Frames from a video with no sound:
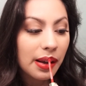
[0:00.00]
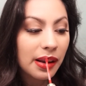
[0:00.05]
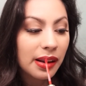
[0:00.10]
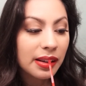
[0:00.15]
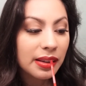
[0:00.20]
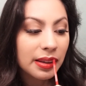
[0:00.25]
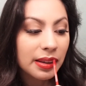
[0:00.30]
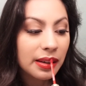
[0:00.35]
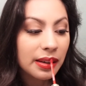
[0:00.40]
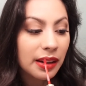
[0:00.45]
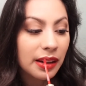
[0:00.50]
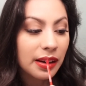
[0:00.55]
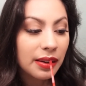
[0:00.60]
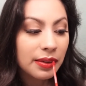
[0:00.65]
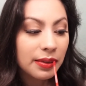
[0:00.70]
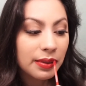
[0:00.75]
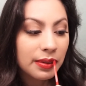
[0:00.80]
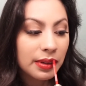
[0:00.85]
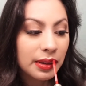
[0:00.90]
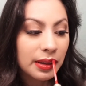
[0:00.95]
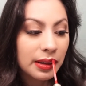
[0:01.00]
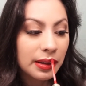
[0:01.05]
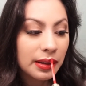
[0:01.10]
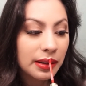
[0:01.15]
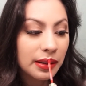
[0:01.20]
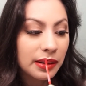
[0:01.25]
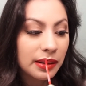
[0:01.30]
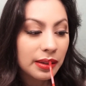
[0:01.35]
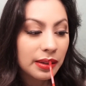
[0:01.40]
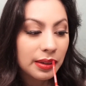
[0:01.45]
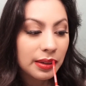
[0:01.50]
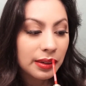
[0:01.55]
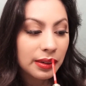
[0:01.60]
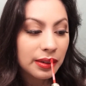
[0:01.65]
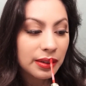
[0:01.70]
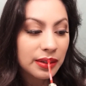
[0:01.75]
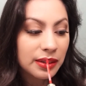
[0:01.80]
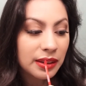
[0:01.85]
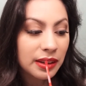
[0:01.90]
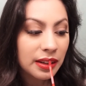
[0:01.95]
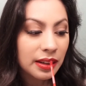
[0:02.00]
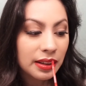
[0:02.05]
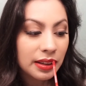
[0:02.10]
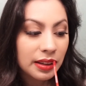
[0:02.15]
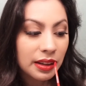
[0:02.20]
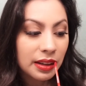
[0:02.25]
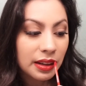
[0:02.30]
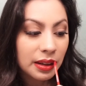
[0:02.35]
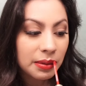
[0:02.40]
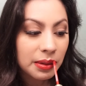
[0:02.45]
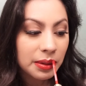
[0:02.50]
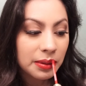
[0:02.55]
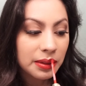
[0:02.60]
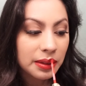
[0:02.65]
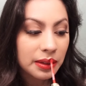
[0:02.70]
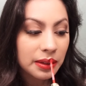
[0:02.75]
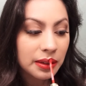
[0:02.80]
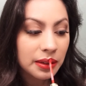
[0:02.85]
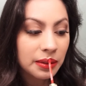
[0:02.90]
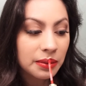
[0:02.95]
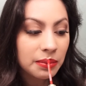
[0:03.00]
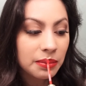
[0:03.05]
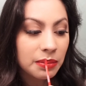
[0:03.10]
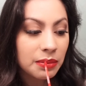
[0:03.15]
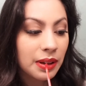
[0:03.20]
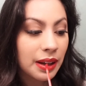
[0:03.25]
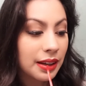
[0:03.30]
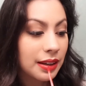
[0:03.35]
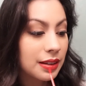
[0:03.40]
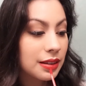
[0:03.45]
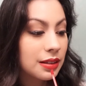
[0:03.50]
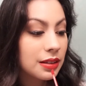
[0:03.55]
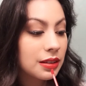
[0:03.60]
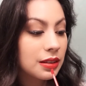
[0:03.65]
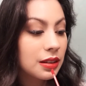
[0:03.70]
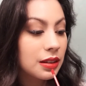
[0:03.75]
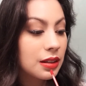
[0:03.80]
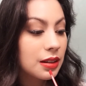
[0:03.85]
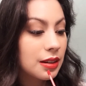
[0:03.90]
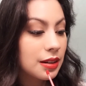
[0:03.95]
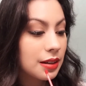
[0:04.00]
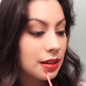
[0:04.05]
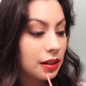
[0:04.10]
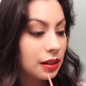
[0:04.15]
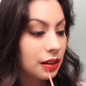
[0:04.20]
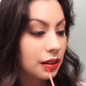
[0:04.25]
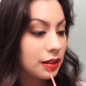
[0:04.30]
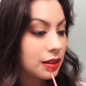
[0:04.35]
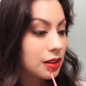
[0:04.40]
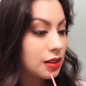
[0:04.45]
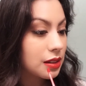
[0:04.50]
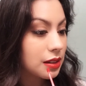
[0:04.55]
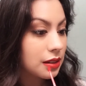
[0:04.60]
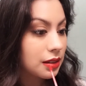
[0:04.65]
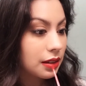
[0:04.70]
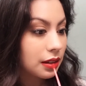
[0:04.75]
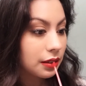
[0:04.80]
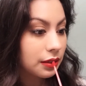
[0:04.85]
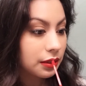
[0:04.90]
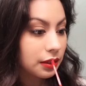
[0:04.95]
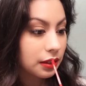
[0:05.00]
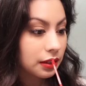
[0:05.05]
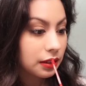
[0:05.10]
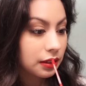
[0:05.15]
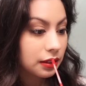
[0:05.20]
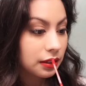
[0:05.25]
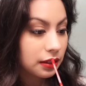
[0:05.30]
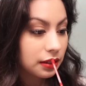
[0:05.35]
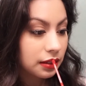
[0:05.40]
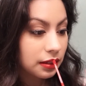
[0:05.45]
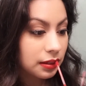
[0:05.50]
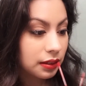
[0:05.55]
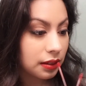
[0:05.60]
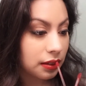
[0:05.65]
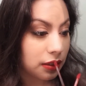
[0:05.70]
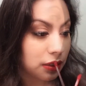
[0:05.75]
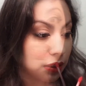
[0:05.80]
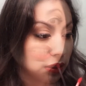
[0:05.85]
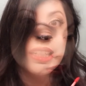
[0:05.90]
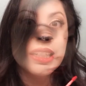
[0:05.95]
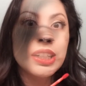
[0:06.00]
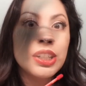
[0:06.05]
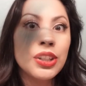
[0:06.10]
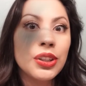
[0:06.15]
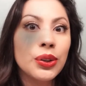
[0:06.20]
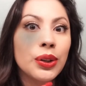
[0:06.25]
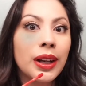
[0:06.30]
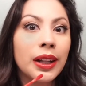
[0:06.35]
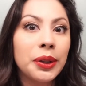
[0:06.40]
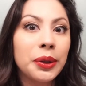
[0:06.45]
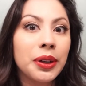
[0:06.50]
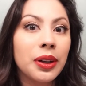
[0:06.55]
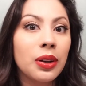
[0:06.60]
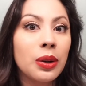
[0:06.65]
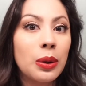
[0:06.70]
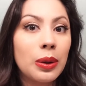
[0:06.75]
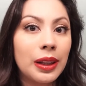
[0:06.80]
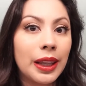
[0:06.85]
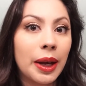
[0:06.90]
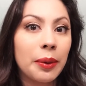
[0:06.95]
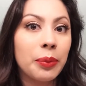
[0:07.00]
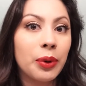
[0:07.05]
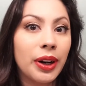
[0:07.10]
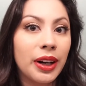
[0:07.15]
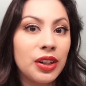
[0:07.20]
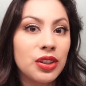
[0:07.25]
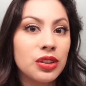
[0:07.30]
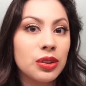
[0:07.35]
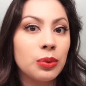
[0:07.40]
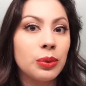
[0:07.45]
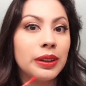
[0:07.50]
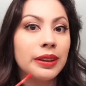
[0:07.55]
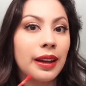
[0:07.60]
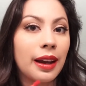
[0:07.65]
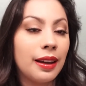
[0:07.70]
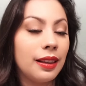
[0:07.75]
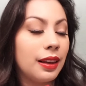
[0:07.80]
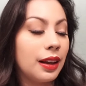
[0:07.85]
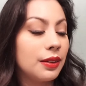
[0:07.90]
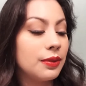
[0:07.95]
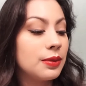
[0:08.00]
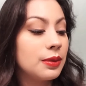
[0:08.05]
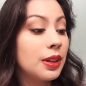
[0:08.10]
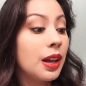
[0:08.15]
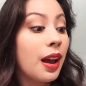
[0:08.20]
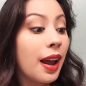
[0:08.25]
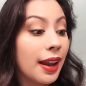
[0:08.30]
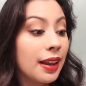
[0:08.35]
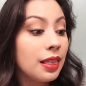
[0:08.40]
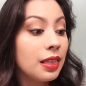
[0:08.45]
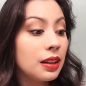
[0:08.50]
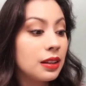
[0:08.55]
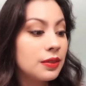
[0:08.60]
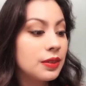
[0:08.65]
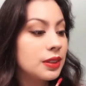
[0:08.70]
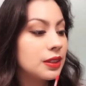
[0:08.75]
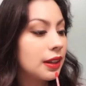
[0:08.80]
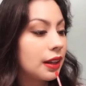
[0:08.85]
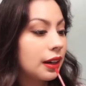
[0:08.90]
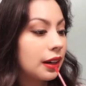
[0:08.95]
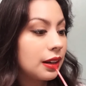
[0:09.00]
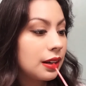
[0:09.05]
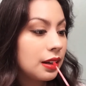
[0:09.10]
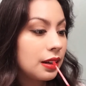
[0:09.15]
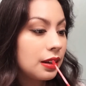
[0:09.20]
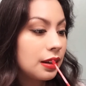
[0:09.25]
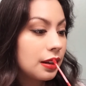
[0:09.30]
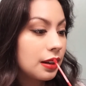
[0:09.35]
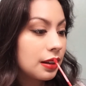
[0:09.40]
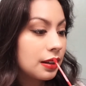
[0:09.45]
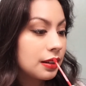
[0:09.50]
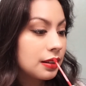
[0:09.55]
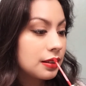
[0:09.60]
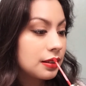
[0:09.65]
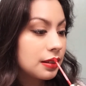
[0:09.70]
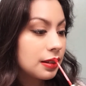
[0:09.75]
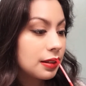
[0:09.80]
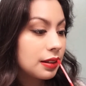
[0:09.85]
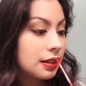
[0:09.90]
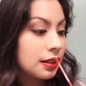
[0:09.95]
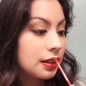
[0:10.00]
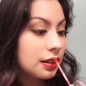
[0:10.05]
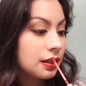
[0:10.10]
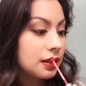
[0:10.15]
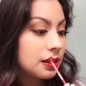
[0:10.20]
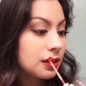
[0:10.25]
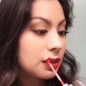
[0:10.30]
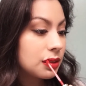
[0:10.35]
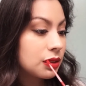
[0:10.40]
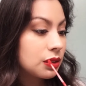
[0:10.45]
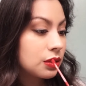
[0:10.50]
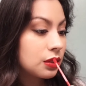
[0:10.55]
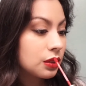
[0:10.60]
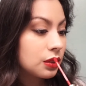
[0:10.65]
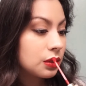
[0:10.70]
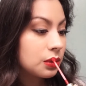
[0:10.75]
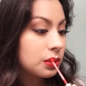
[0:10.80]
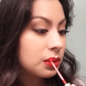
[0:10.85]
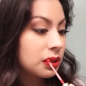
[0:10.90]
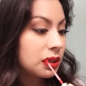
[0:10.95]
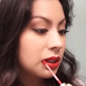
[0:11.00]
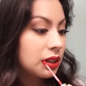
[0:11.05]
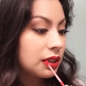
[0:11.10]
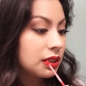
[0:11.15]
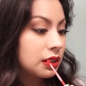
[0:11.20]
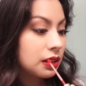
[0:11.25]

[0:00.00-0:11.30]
I think every Thursday they come out with the best launches ever. So they did another collaboration with I Love Satin, and it is so pretty.